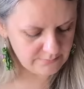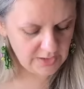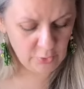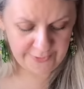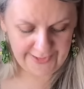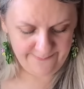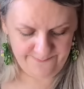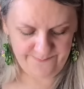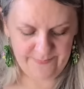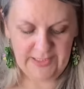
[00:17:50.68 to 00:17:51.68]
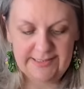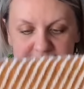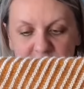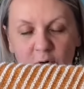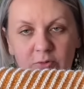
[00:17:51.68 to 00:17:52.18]
okay,
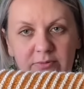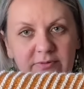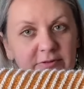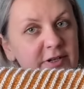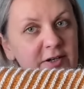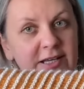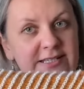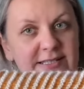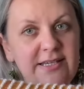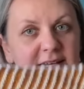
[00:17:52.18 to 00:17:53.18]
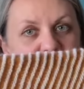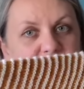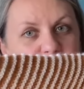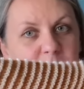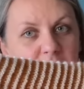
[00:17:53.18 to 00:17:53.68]
so very excited
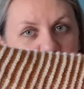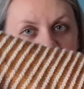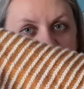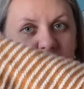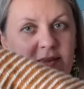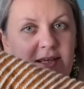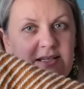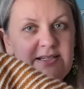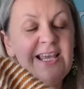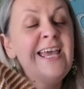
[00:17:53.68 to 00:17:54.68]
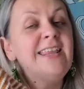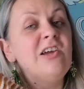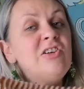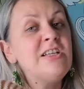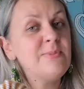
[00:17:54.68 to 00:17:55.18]
about this. They
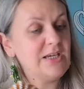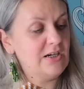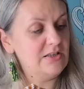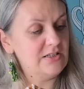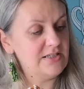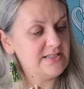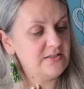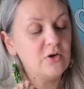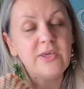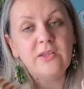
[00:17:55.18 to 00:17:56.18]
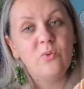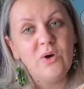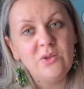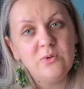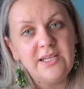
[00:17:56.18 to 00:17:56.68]
are not my colors. Okay, the
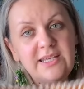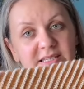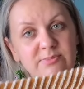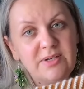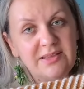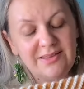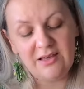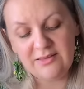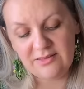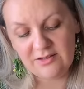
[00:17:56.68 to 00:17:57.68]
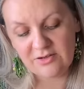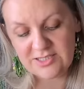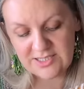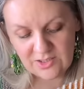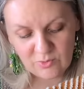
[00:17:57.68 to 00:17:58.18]
white one is, but not the
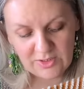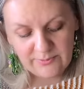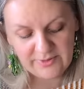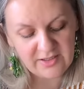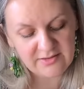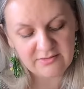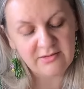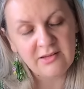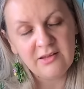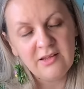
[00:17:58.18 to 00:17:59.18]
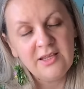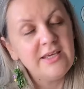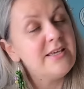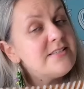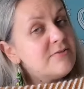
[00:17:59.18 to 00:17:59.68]
rusty one, but
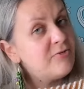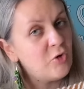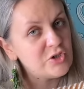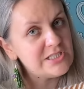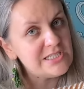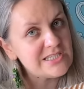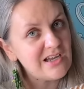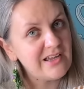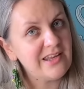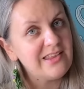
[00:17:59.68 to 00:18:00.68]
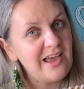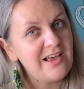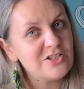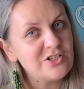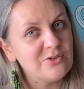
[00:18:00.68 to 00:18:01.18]
it's a fox design. It
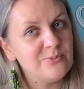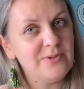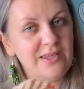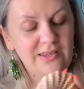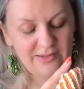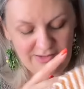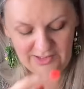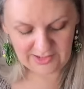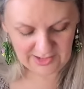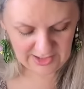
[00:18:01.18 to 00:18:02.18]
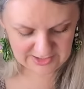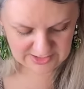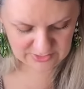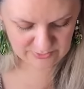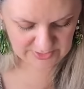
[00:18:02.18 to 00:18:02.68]
has to be. It has
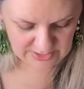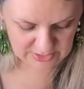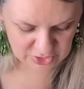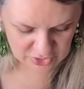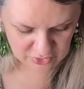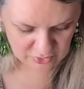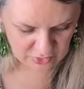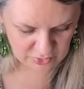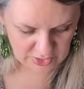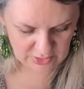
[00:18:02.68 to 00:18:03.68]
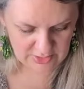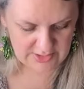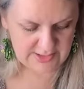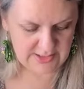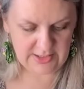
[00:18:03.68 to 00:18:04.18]
to be. I'll show you
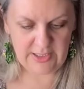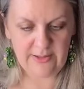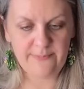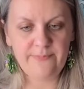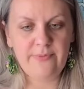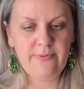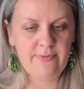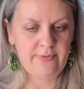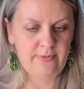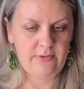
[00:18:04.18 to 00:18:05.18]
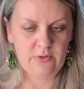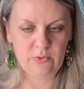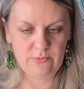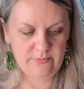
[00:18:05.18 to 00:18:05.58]
yarns in a... Ooh,